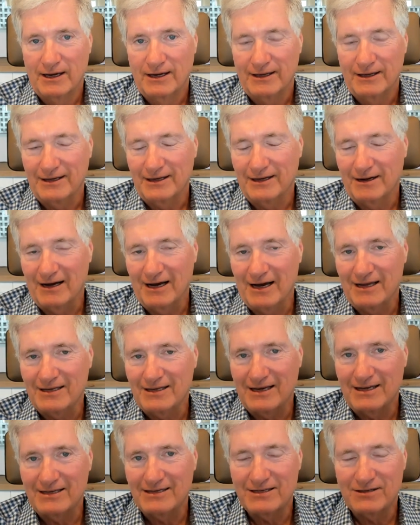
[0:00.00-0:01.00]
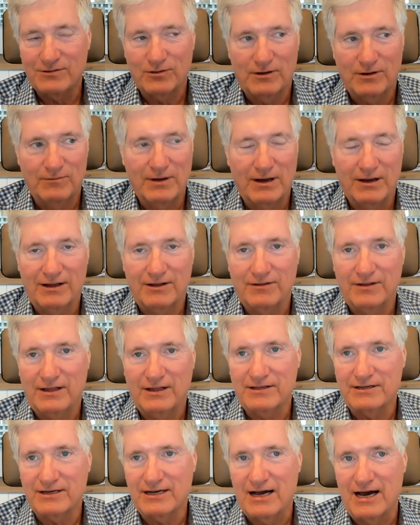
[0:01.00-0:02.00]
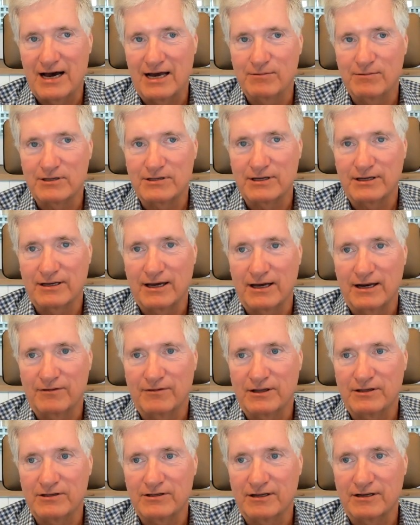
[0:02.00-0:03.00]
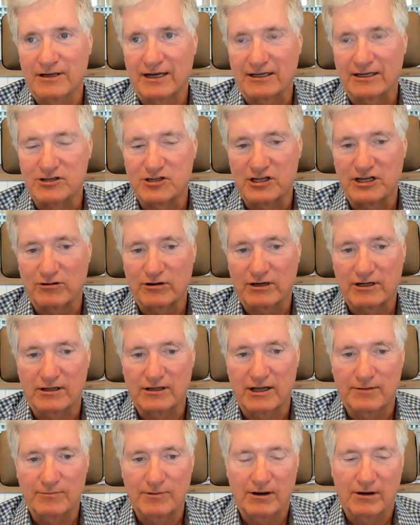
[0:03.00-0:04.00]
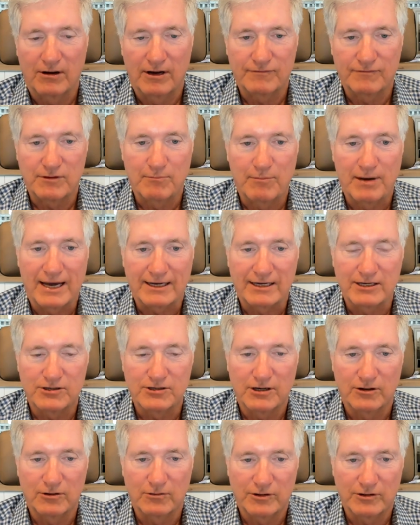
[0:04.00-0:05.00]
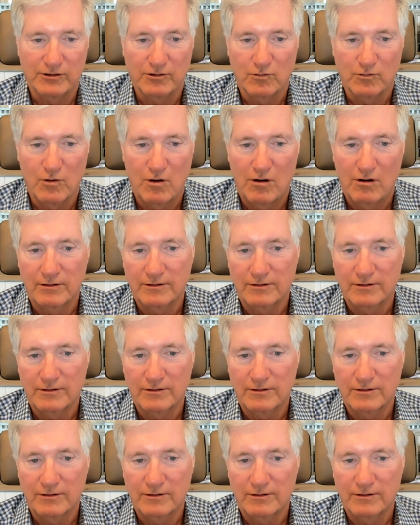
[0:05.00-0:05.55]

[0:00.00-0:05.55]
You know, I just, these economists, they kind of, there's like a secret club. They all have to back each other with their wrong,